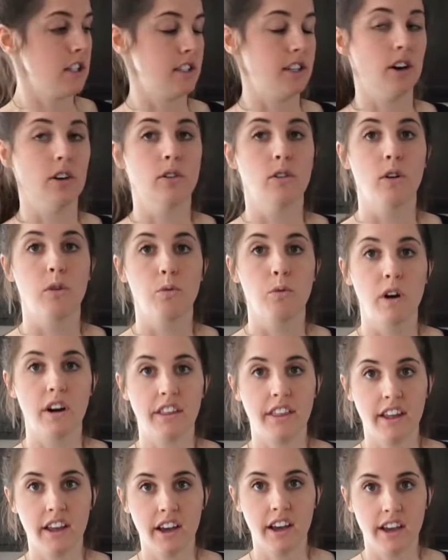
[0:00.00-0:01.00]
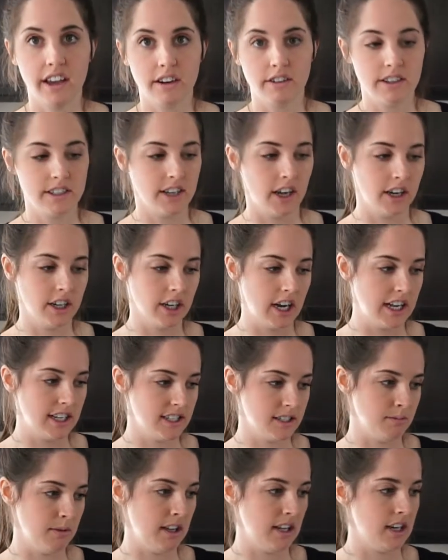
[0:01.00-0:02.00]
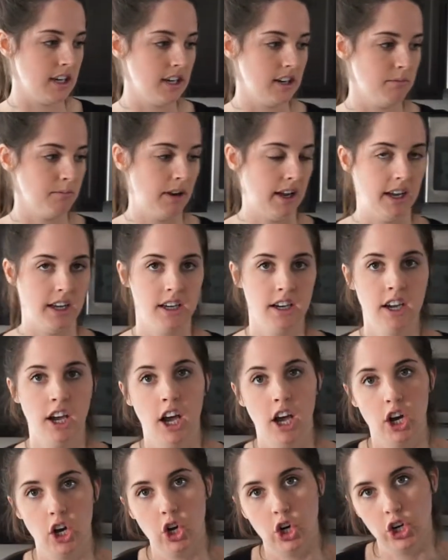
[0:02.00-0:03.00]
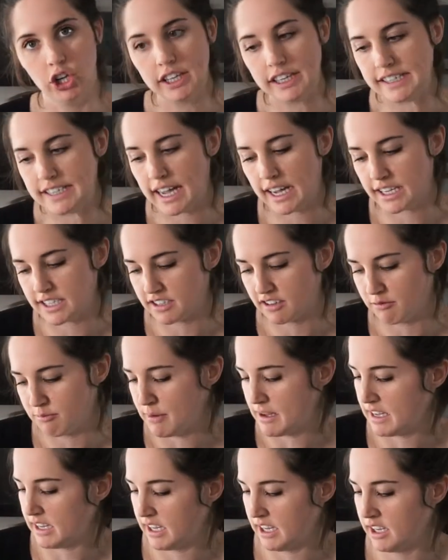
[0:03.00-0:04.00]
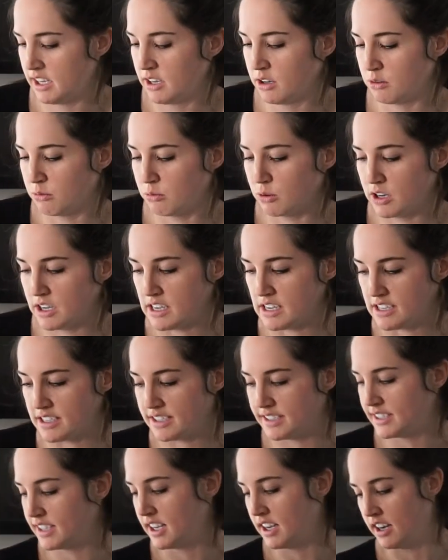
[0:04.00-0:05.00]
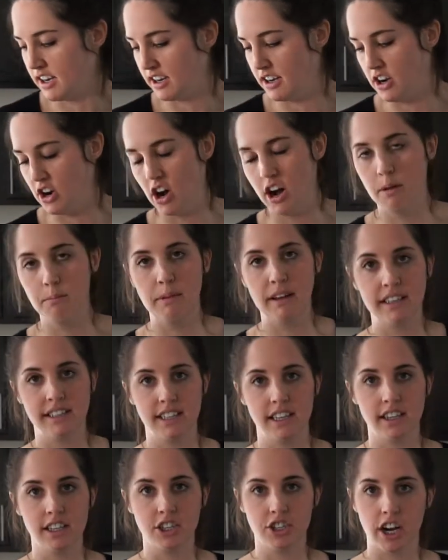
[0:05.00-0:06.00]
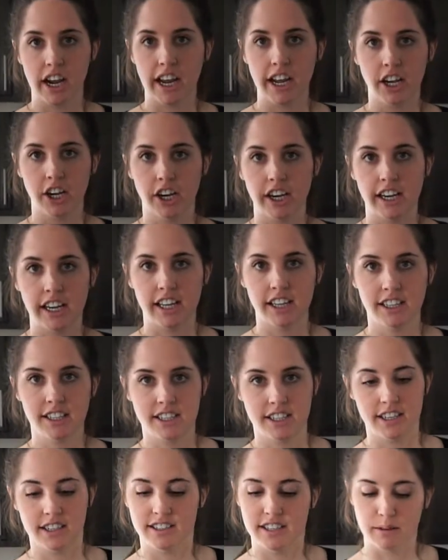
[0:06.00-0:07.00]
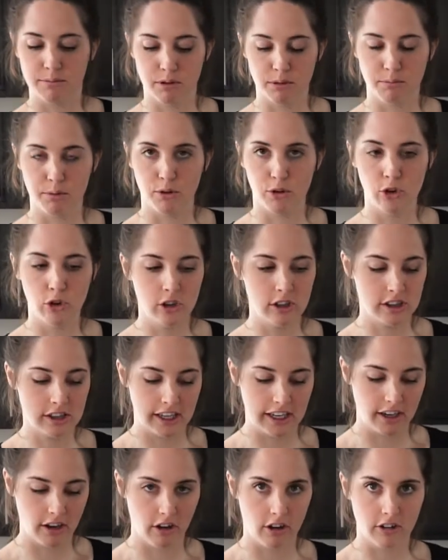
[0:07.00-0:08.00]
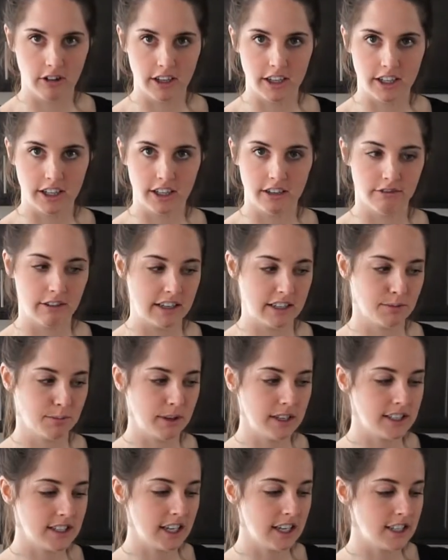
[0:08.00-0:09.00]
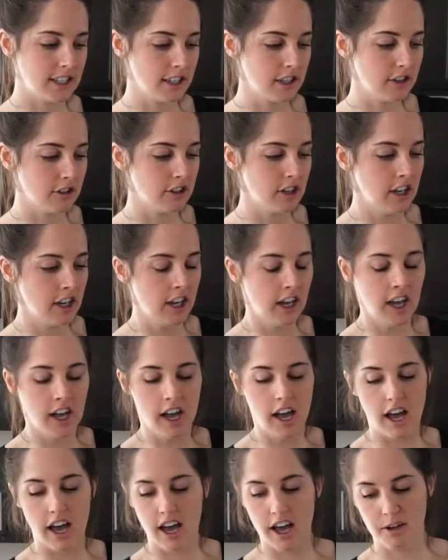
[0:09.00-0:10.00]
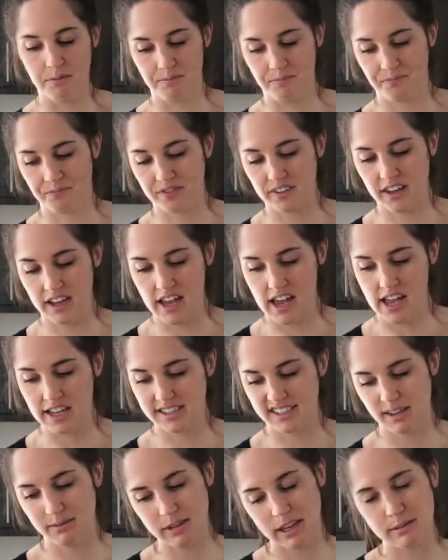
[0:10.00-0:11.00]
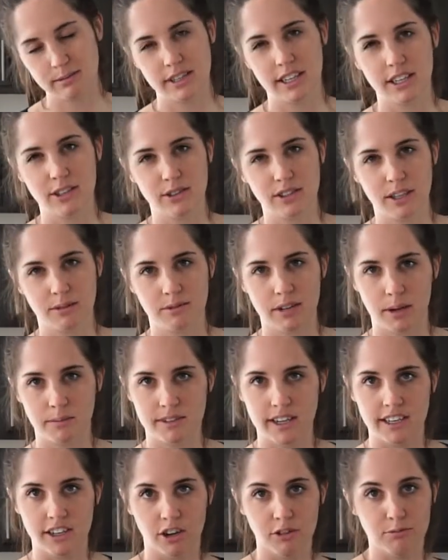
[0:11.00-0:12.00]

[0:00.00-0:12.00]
So one thing I always underestimated in my early days of baking was not mixing the dry ingredients in a separate bowl like all the recipes say to do. Sometimes I do, sometimes I don't,